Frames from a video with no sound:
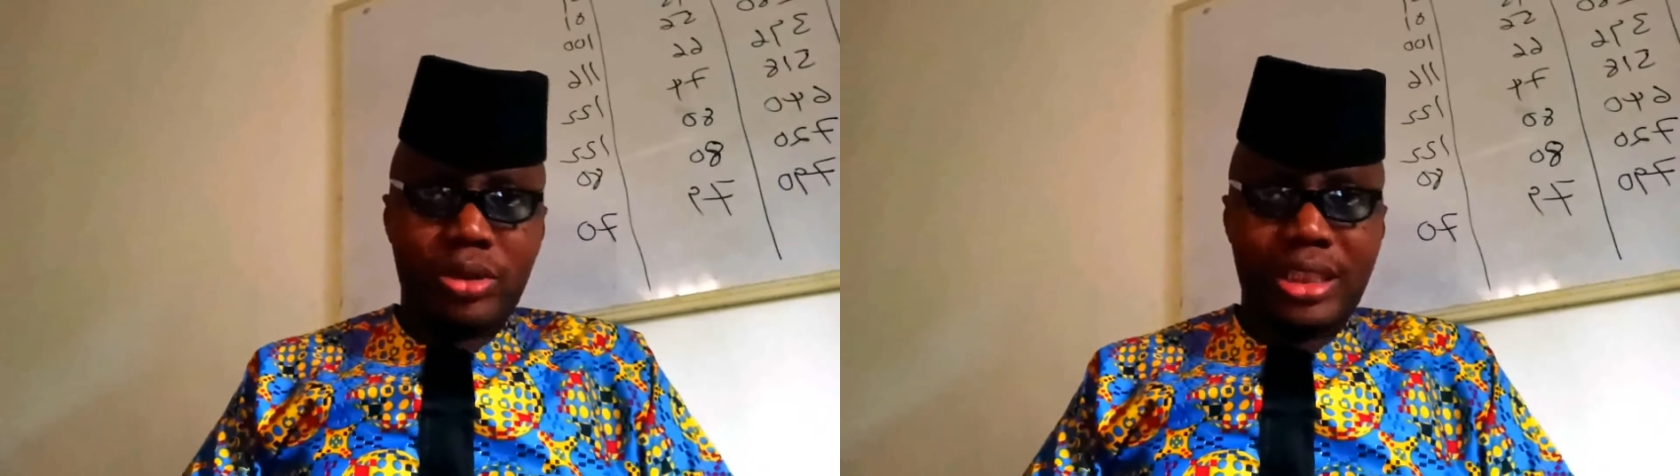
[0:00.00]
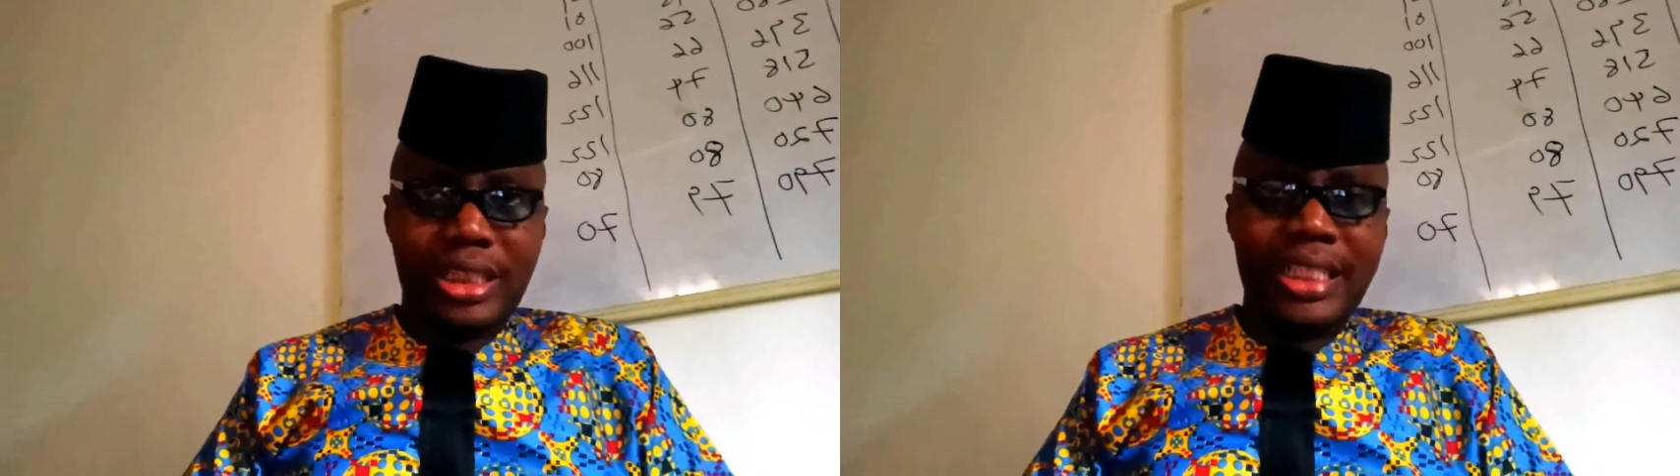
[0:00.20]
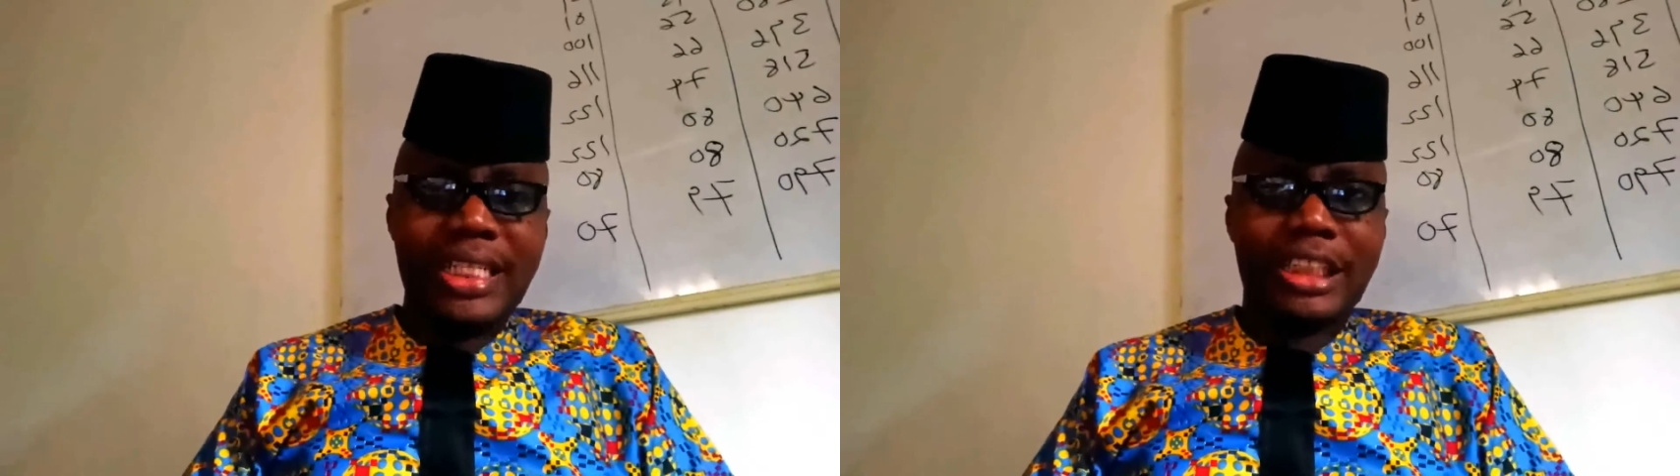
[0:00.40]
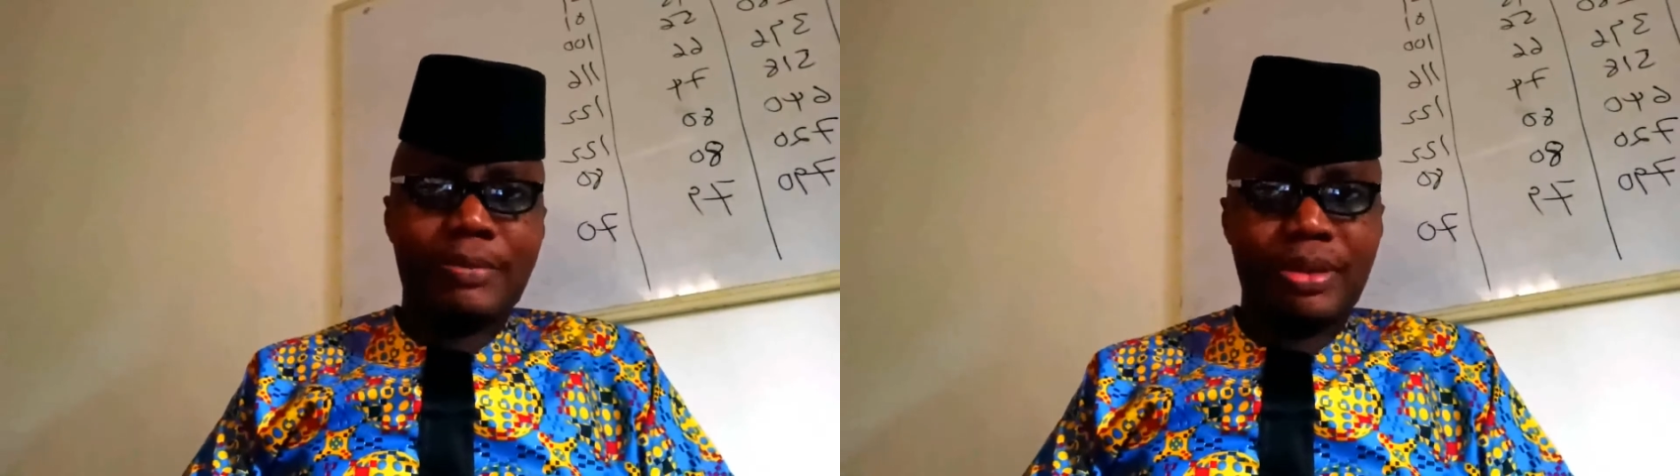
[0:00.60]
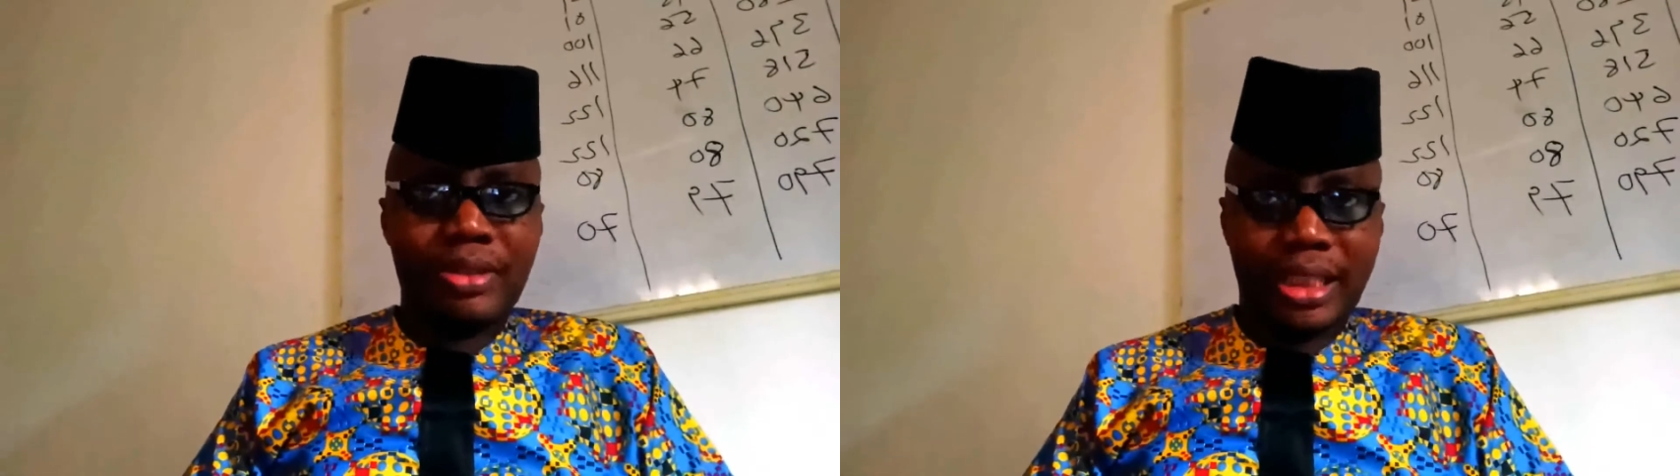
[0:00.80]

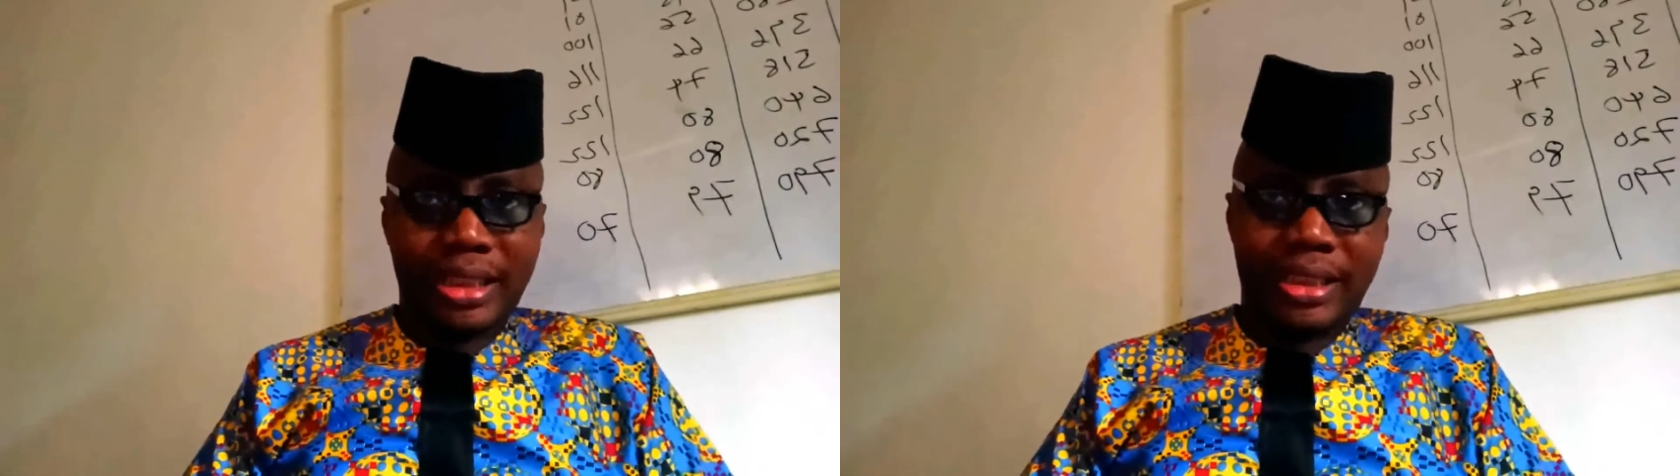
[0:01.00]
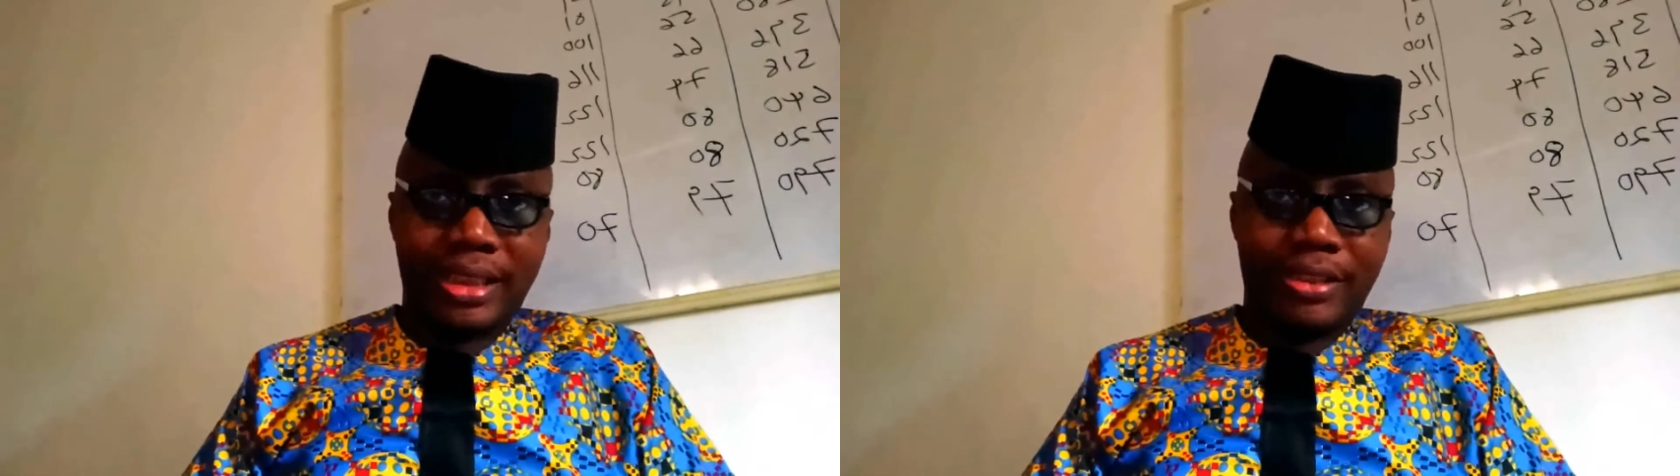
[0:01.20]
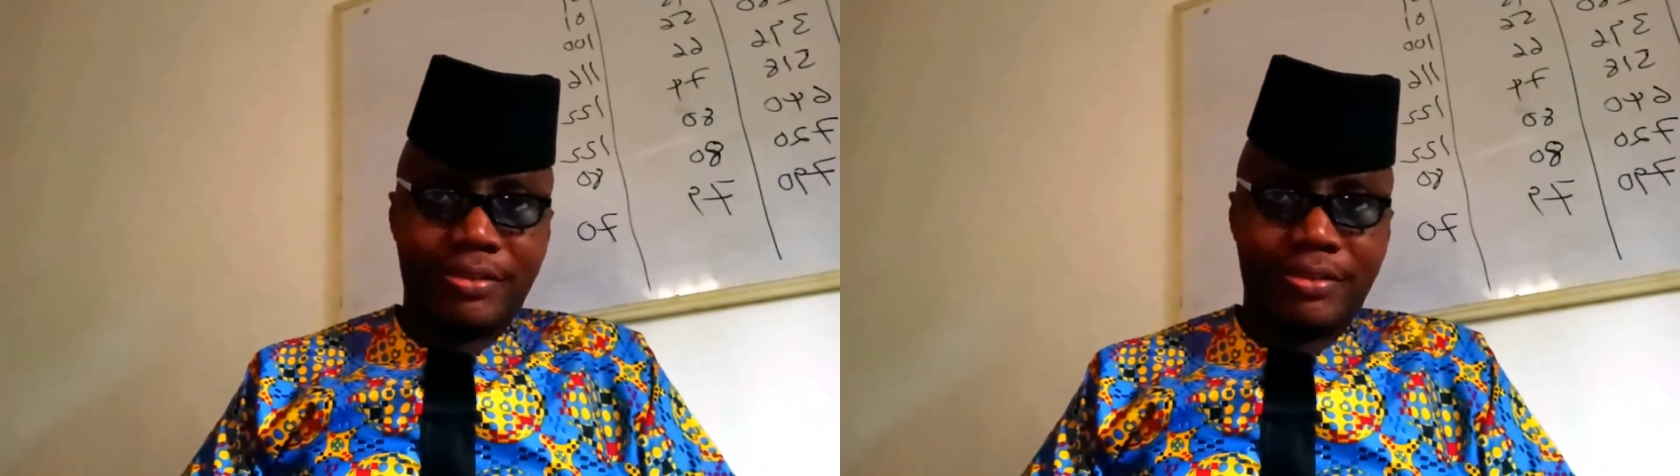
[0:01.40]
inexperience